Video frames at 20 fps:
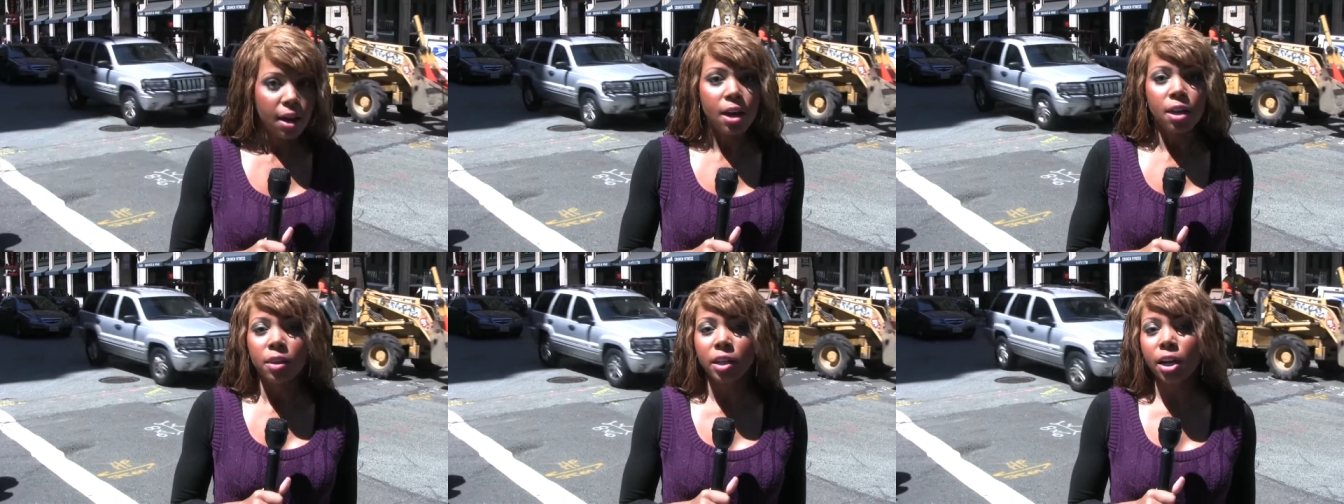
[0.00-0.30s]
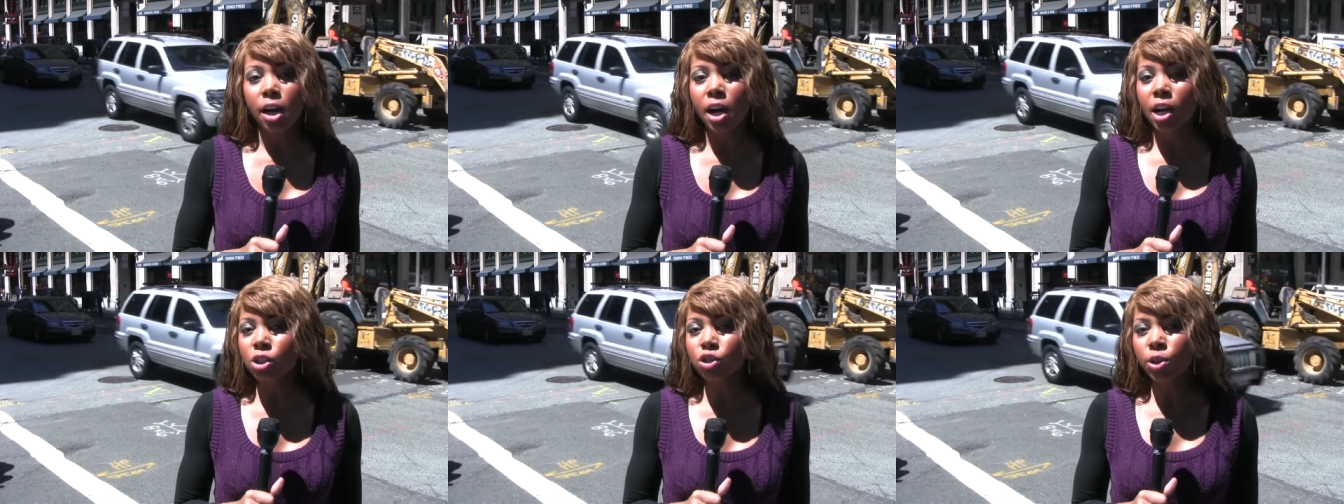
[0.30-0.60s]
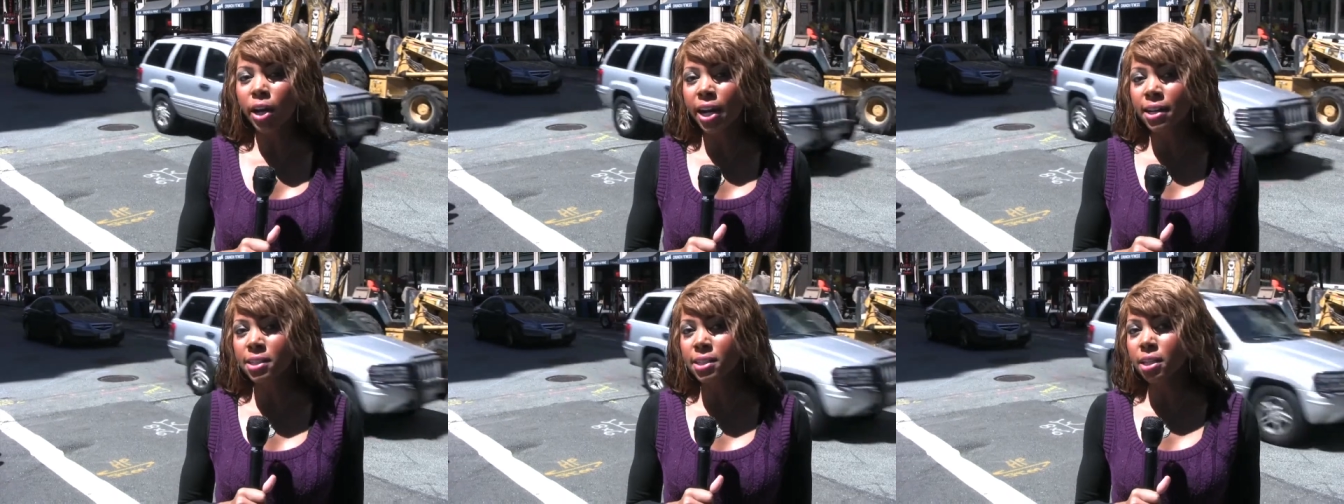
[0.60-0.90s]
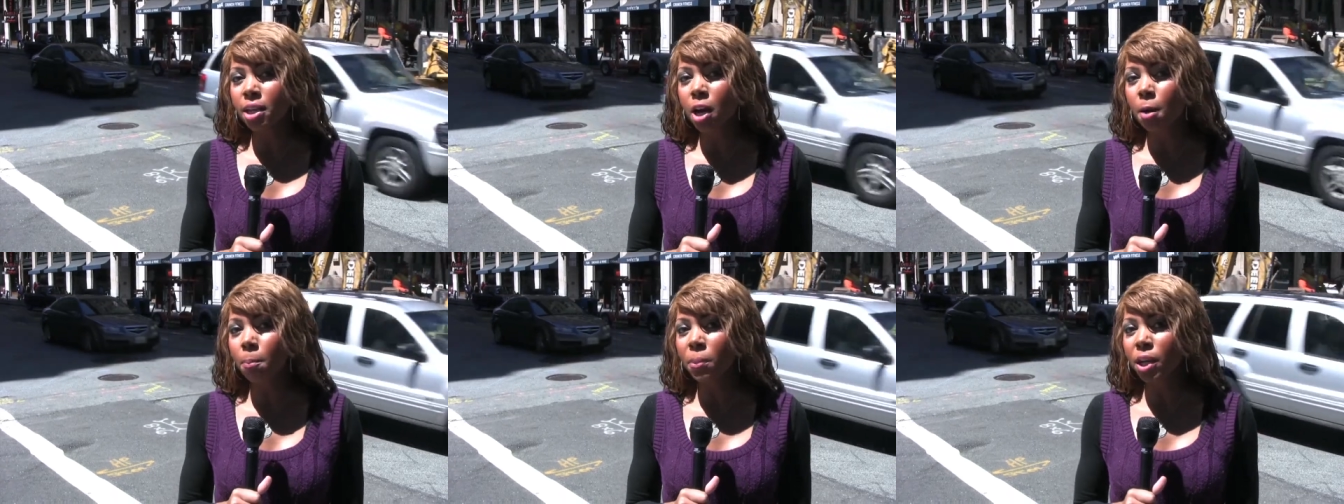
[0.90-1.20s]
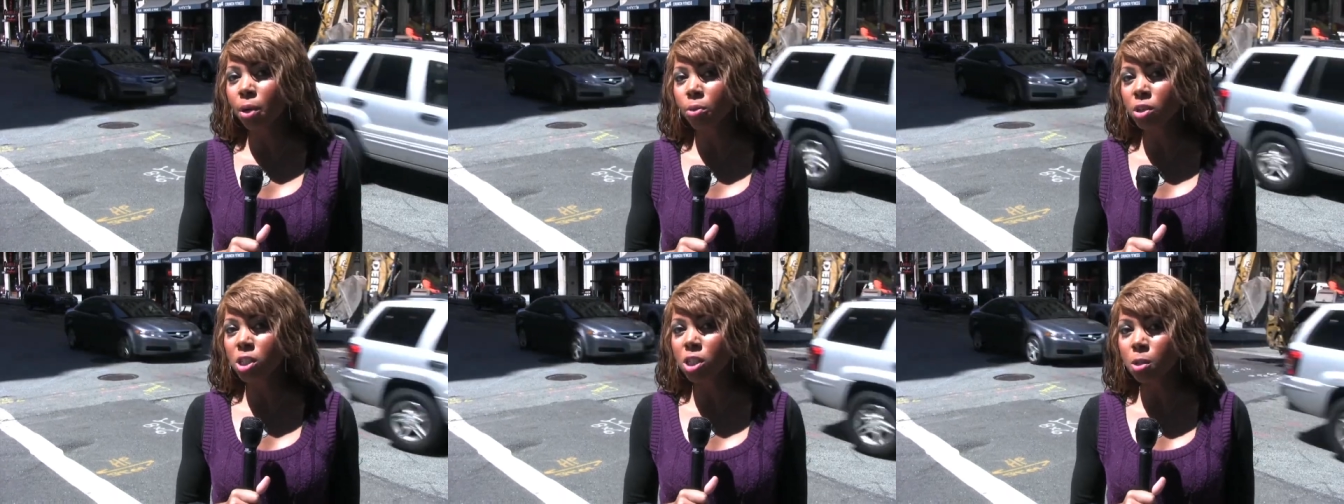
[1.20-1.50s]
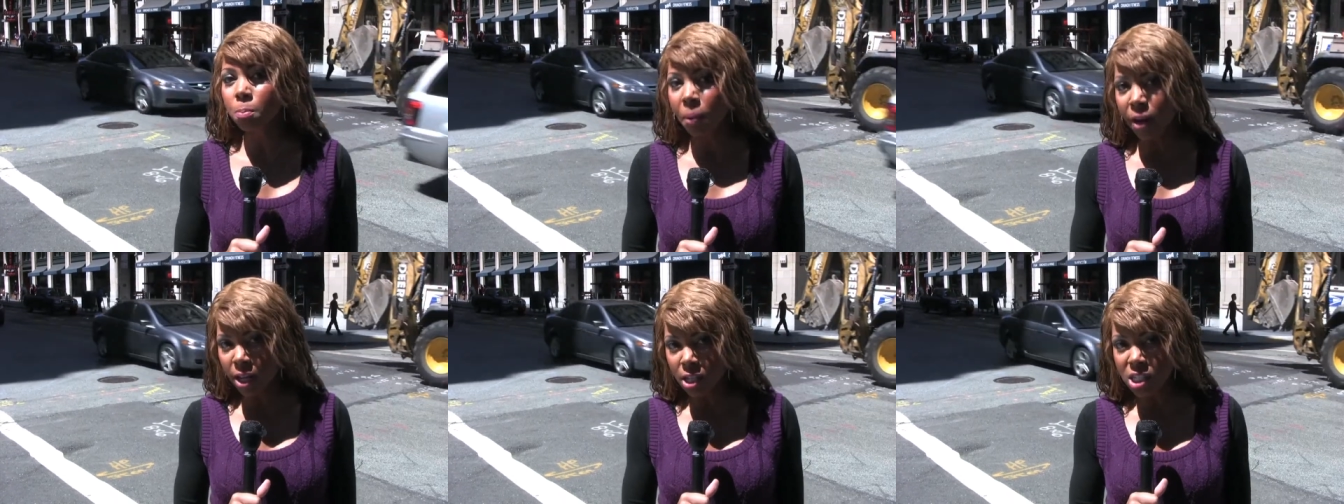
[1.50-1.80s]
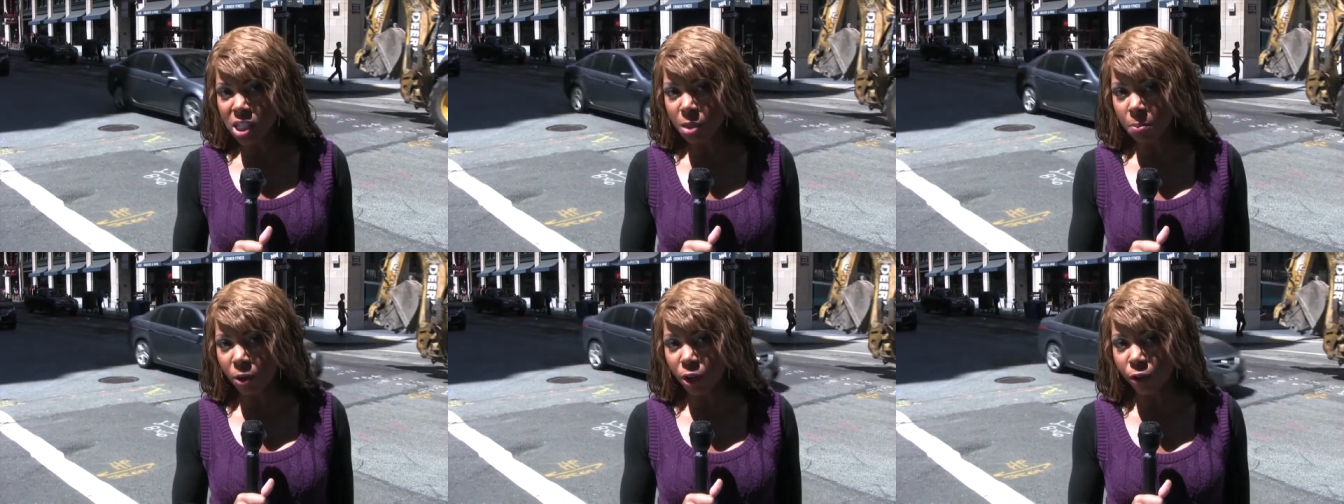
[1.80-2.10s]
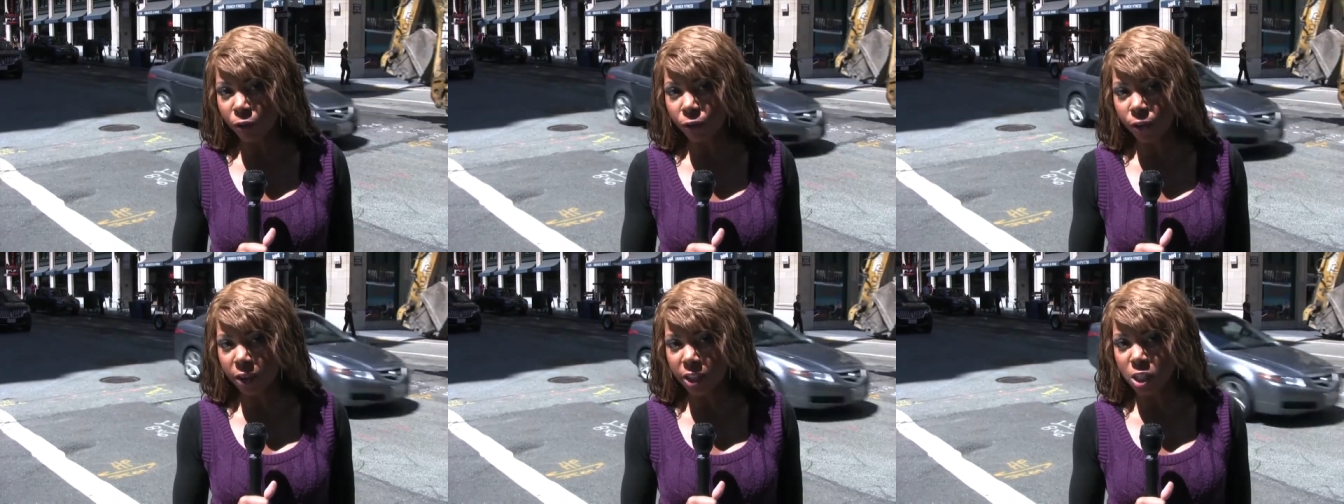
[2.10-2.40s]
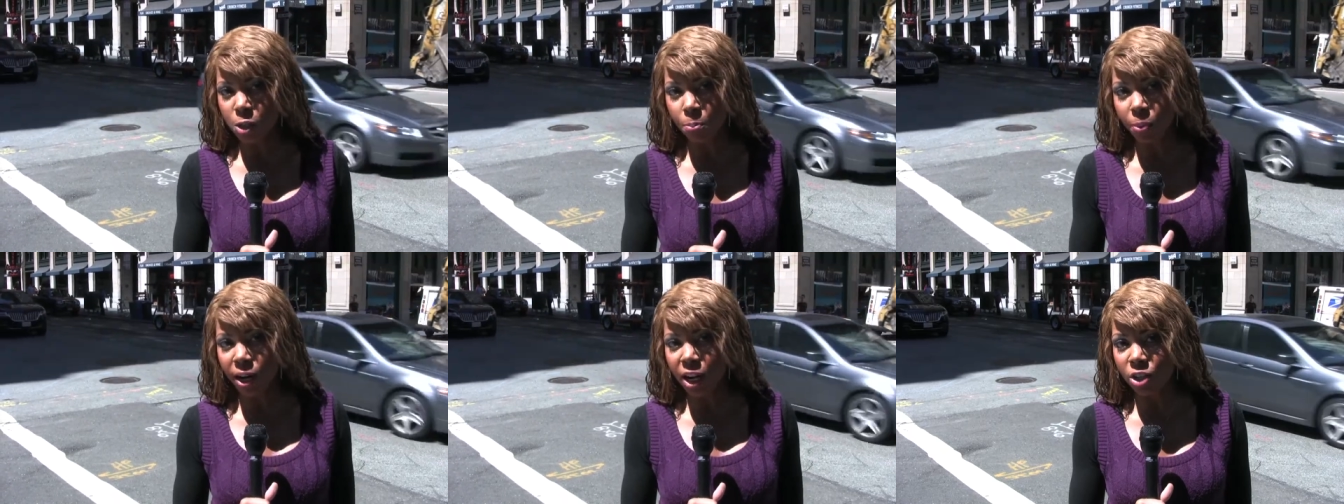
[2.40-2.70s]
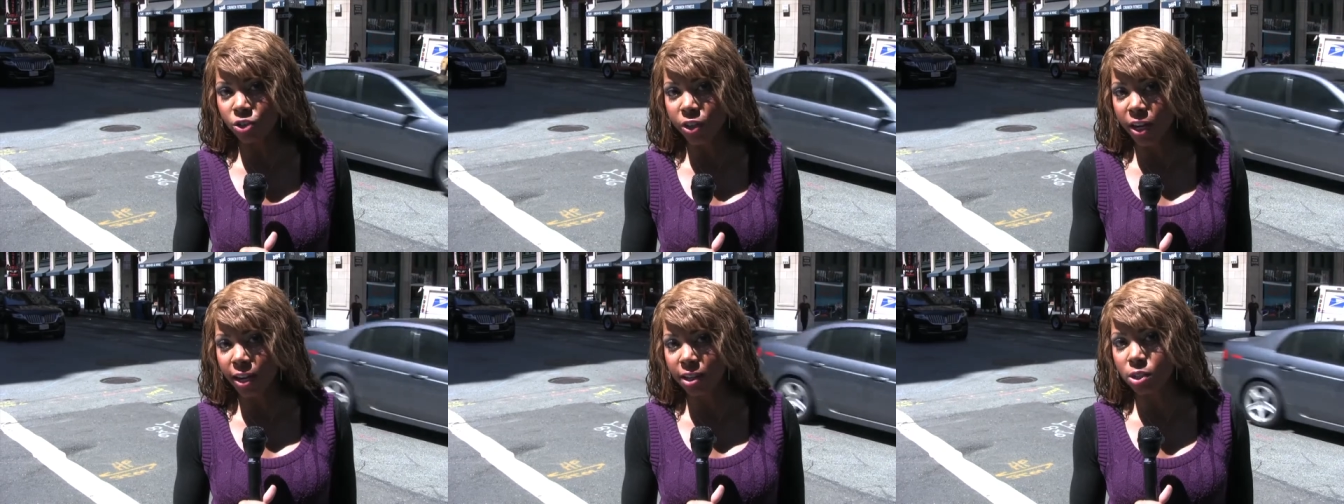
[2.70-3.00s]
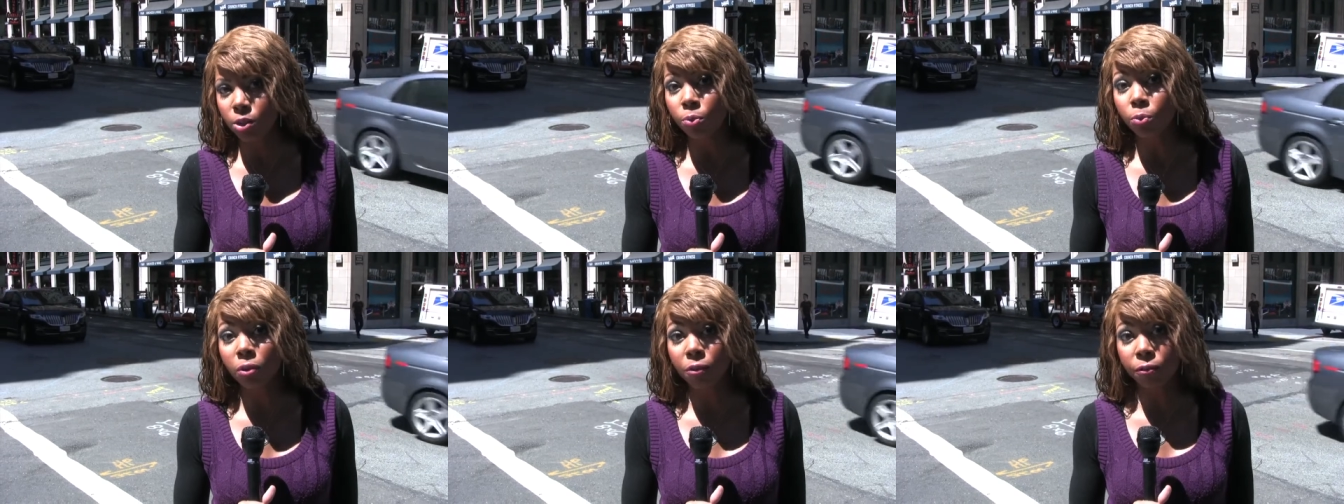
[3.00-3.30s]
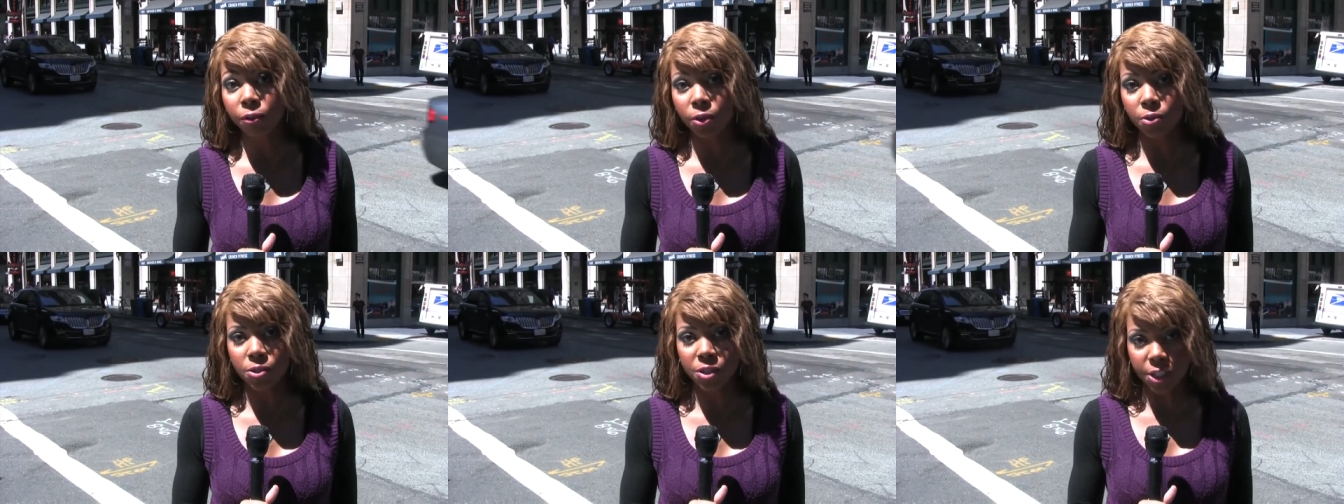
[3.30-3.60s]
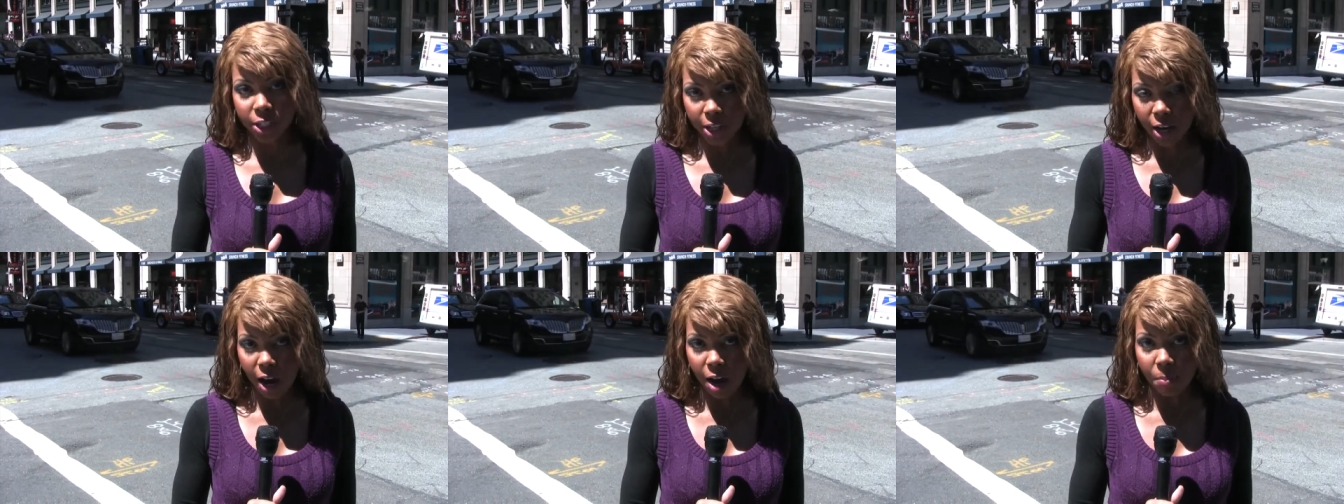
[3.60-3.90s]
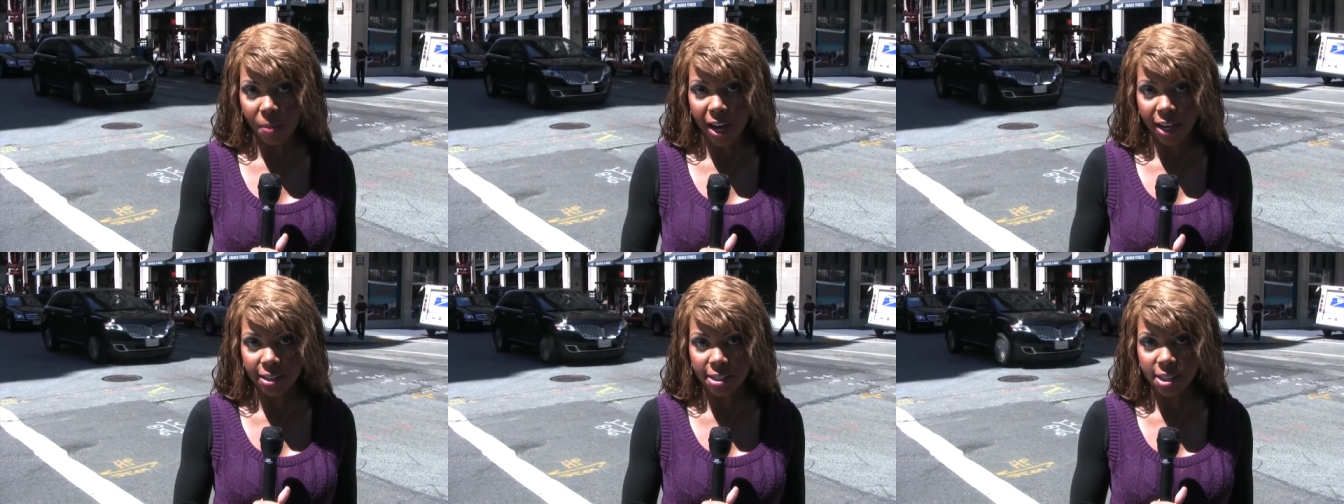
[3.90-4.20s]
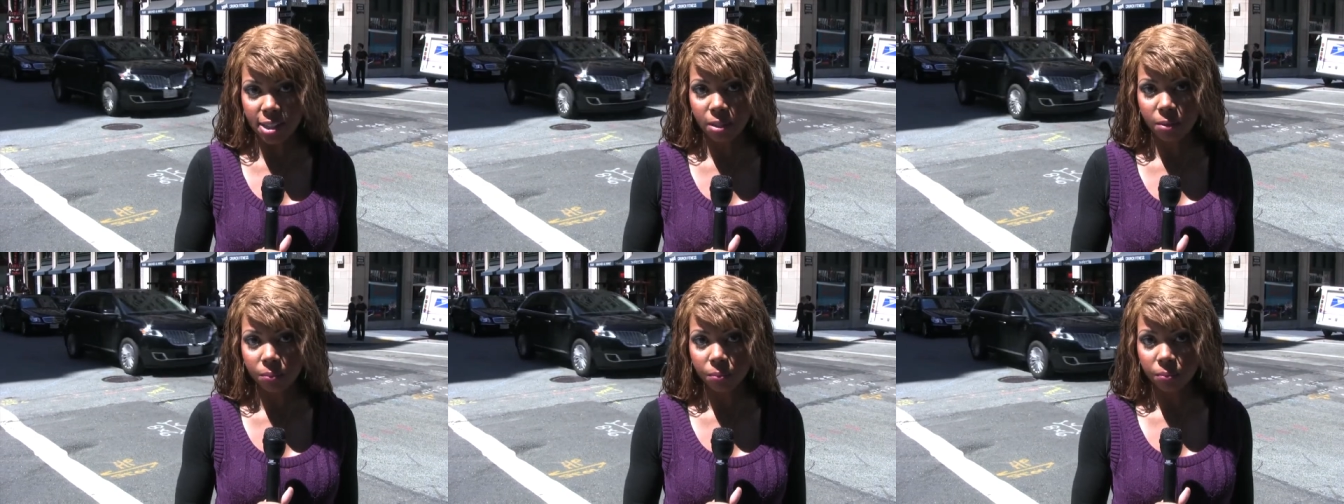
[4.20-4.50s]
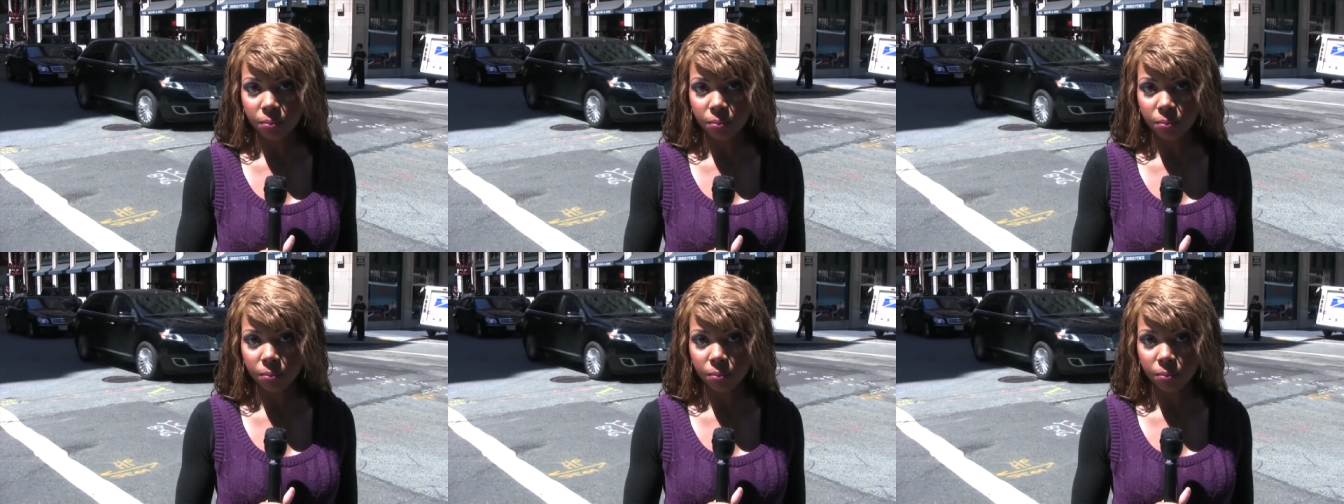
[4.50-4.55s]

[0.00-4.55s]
The contracting company responsible for this project refused to comment.